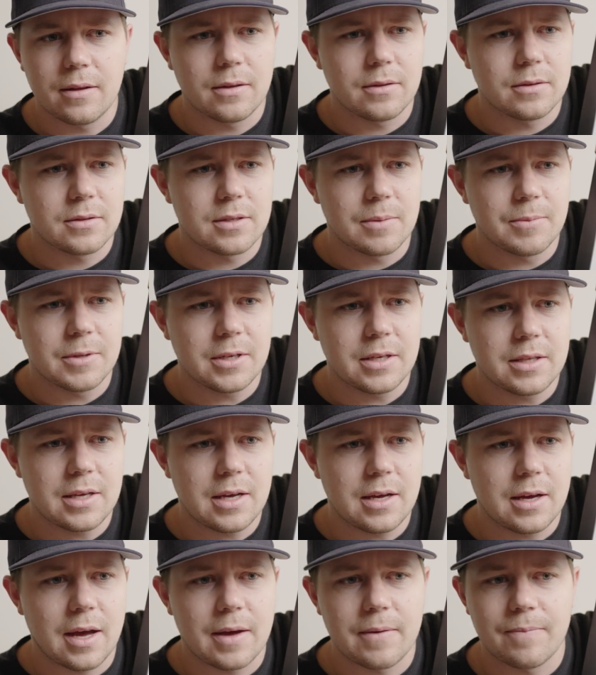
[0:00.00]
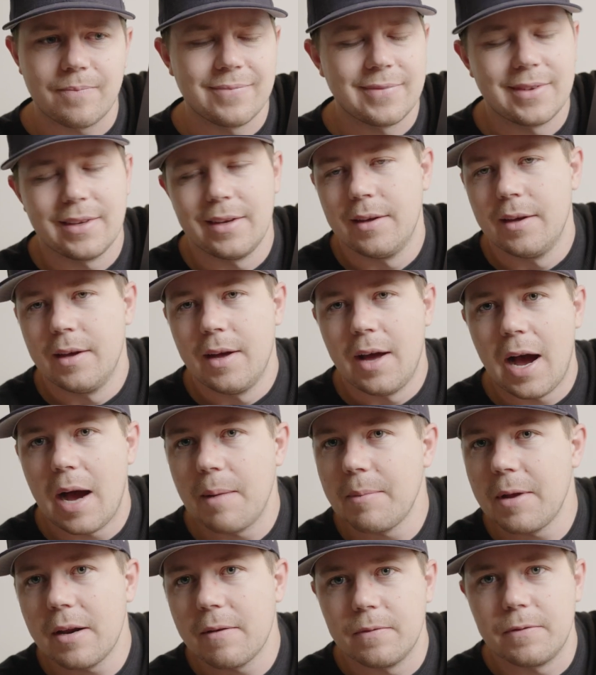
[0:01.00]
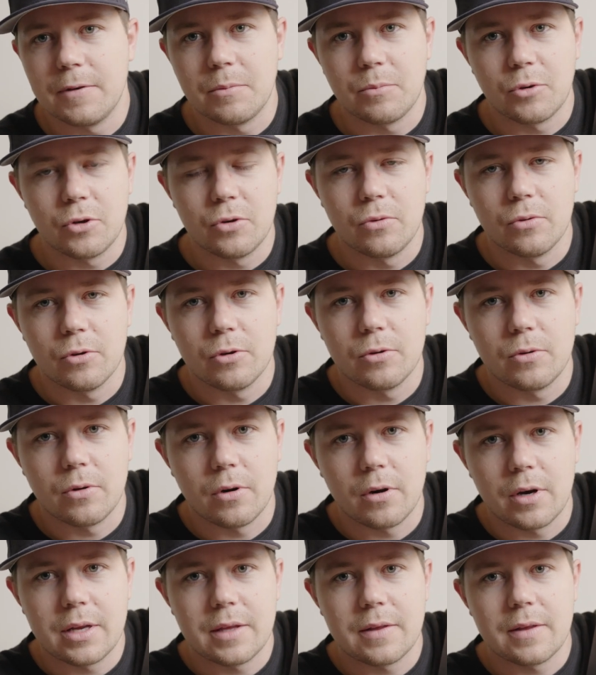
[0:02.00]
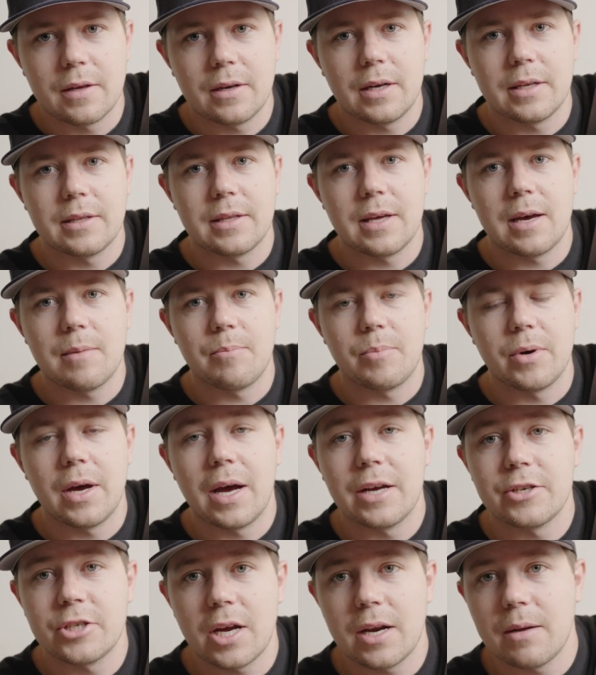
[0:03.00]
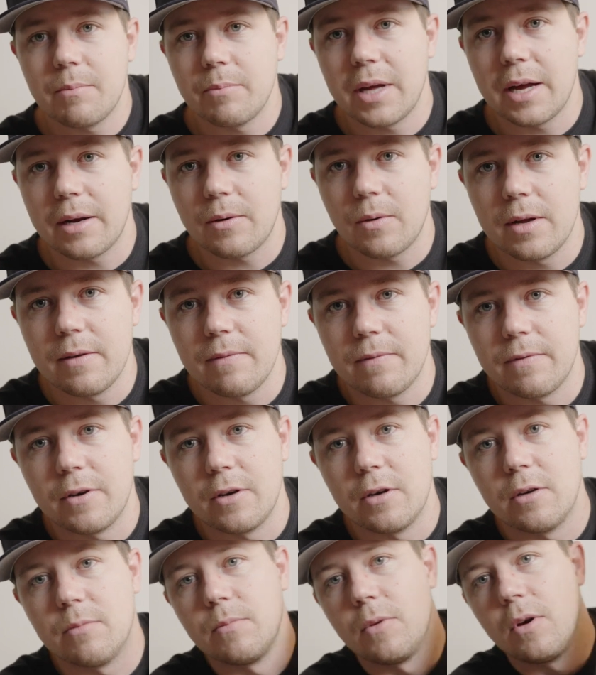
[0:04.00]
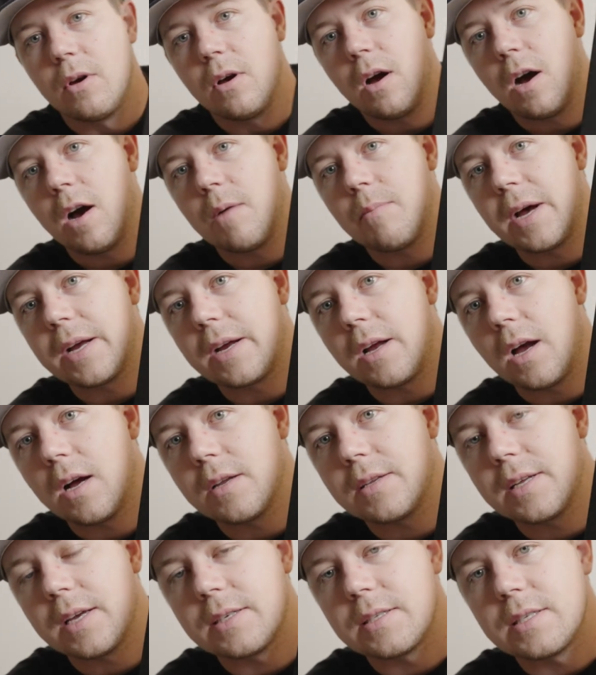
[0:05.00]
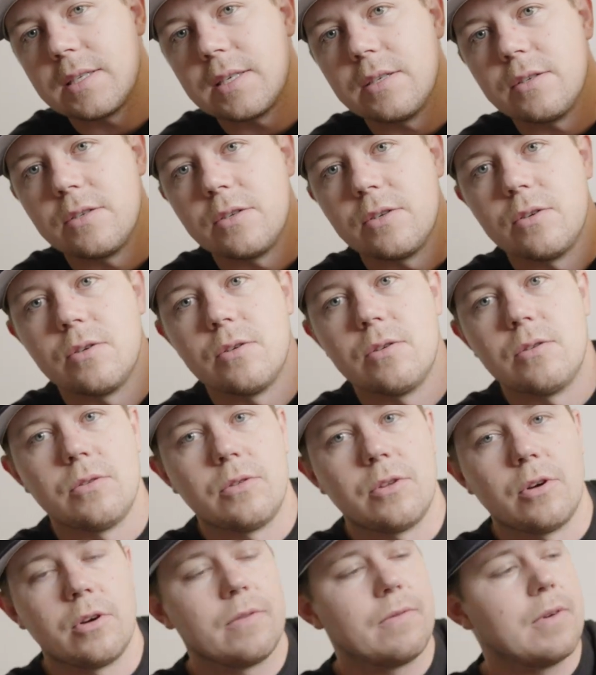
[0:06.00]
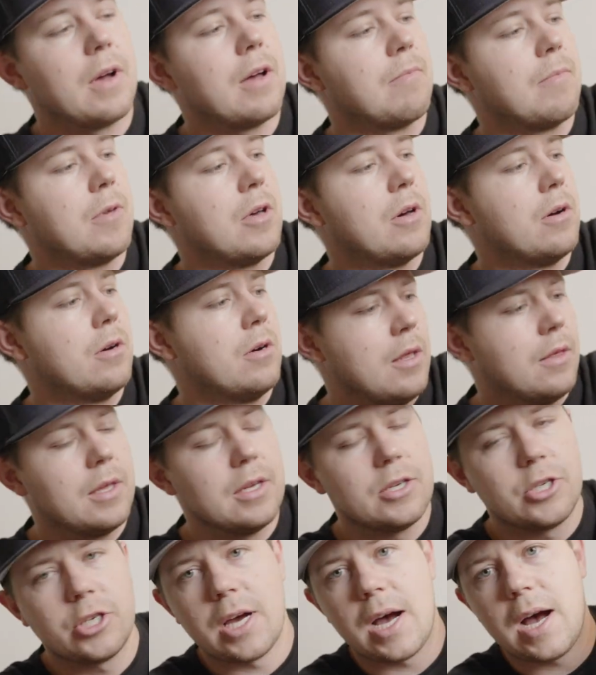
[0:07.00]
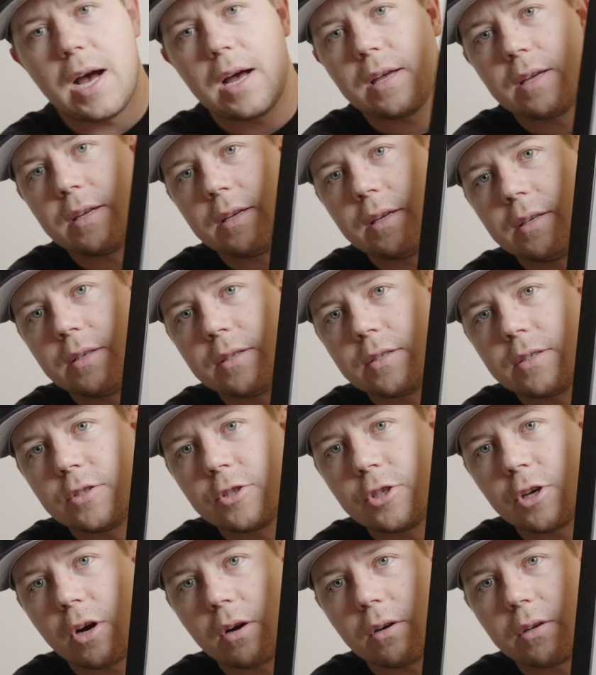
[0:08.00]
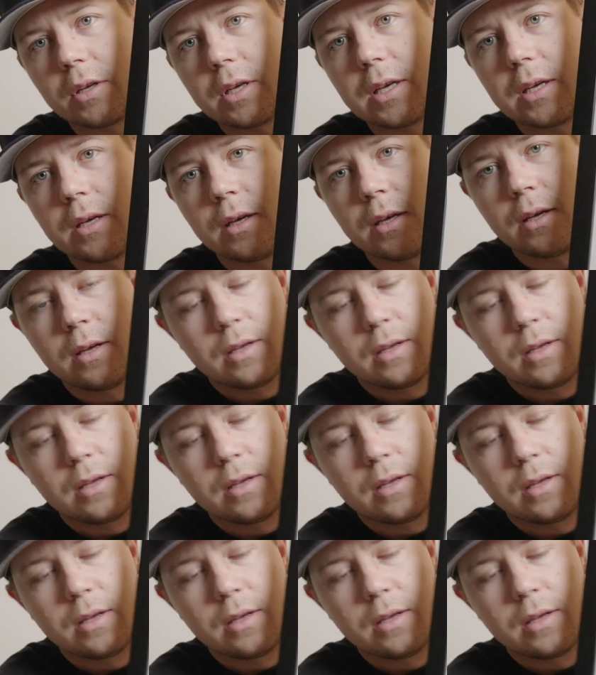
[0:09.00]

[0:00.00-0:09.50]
something like that. I'm not a film guru or anything like that, but I shot in black and white film on my Context T2 35mm. This shot is Charlie